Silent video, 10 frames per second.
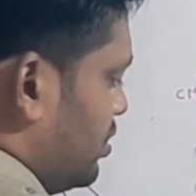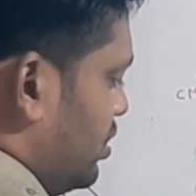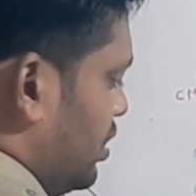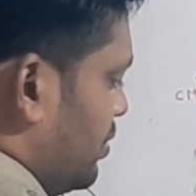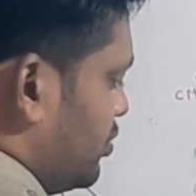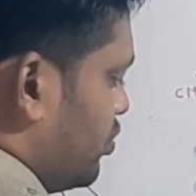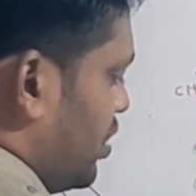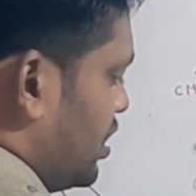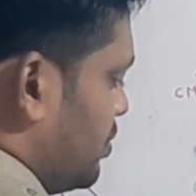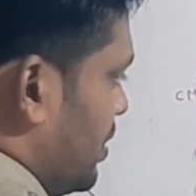dm
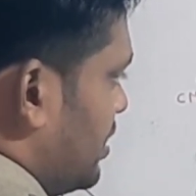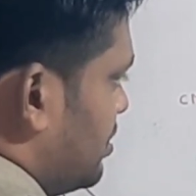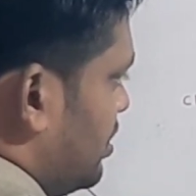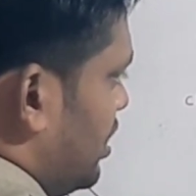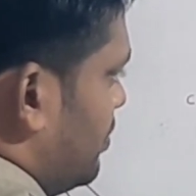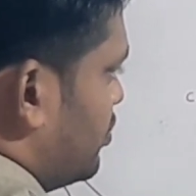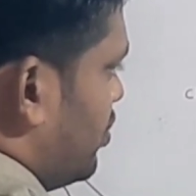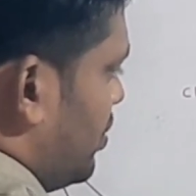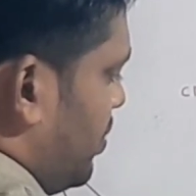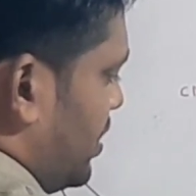square is plus dm
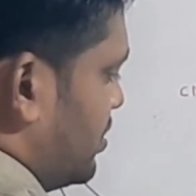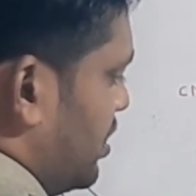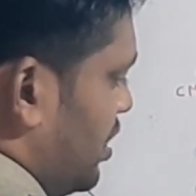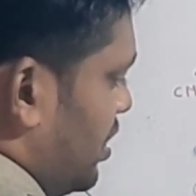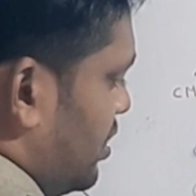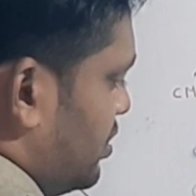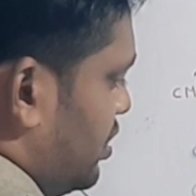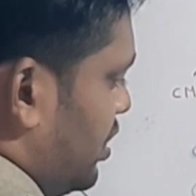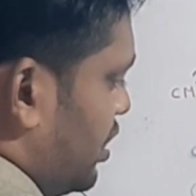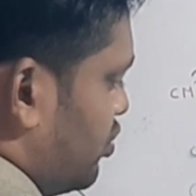square plus
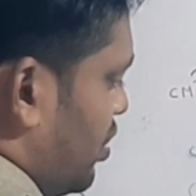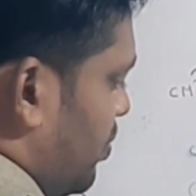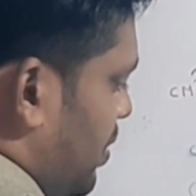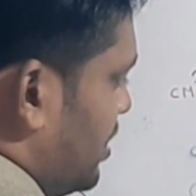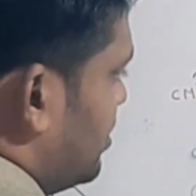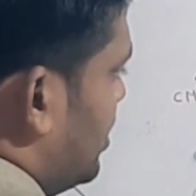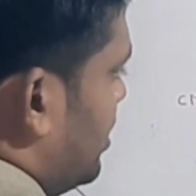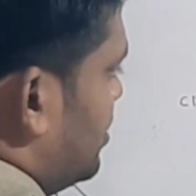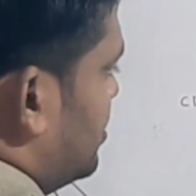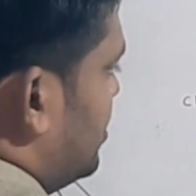ck square plus
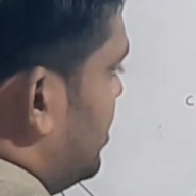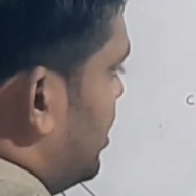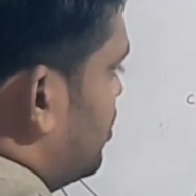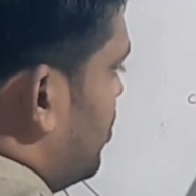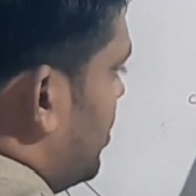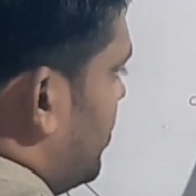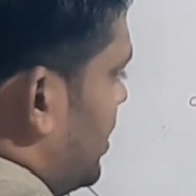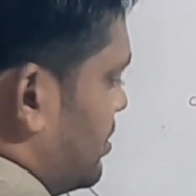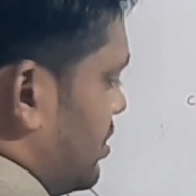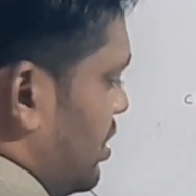ck square
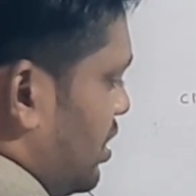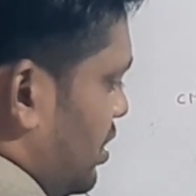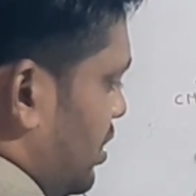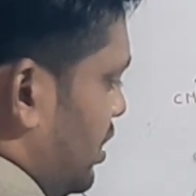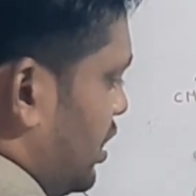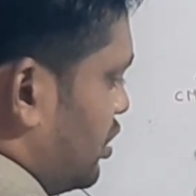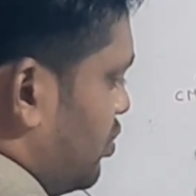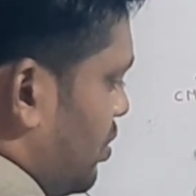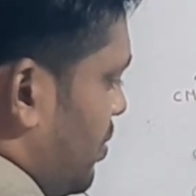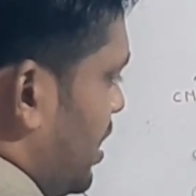plus dk
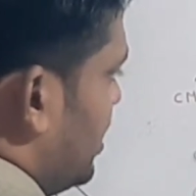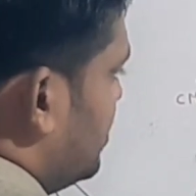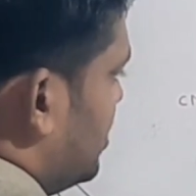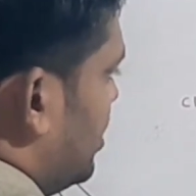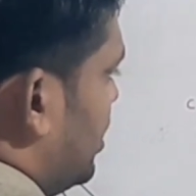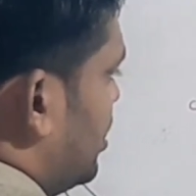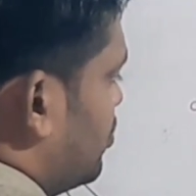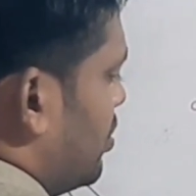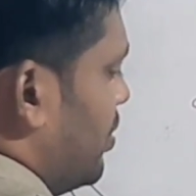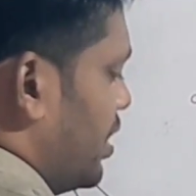square minus dk
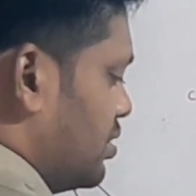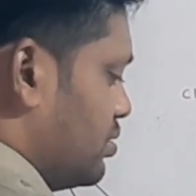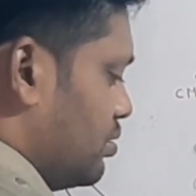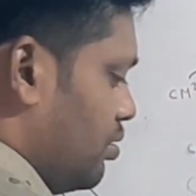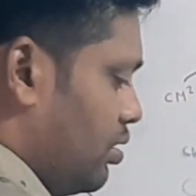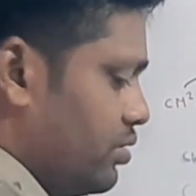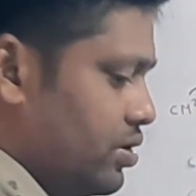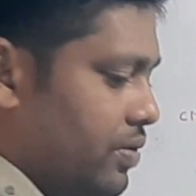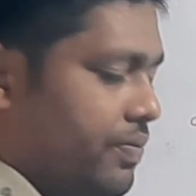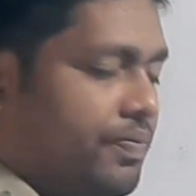square minus, all are
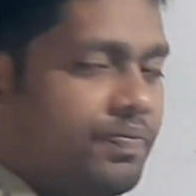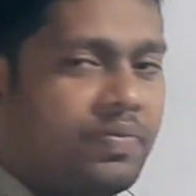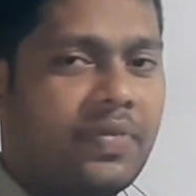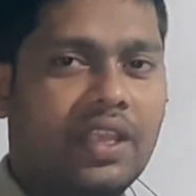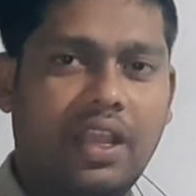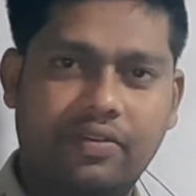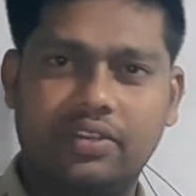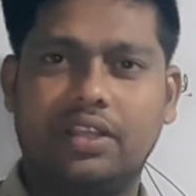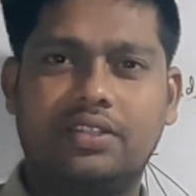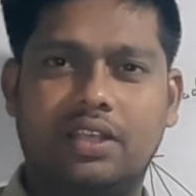same,
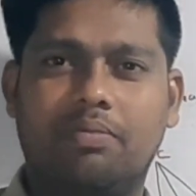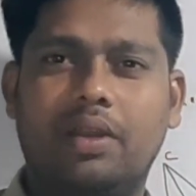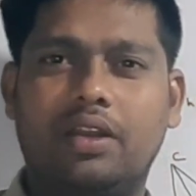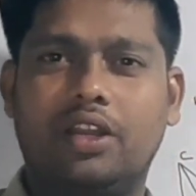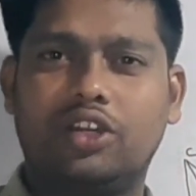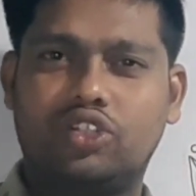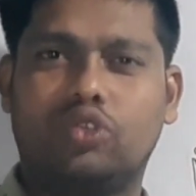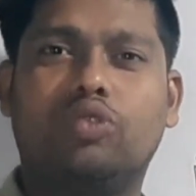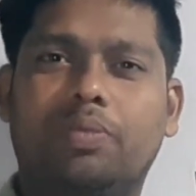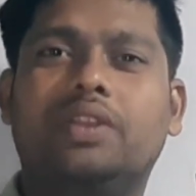everything is same, but it
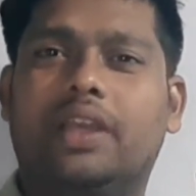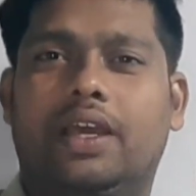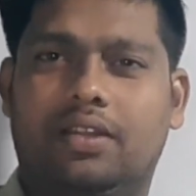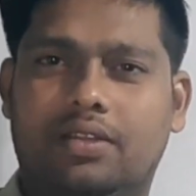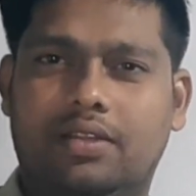should be there,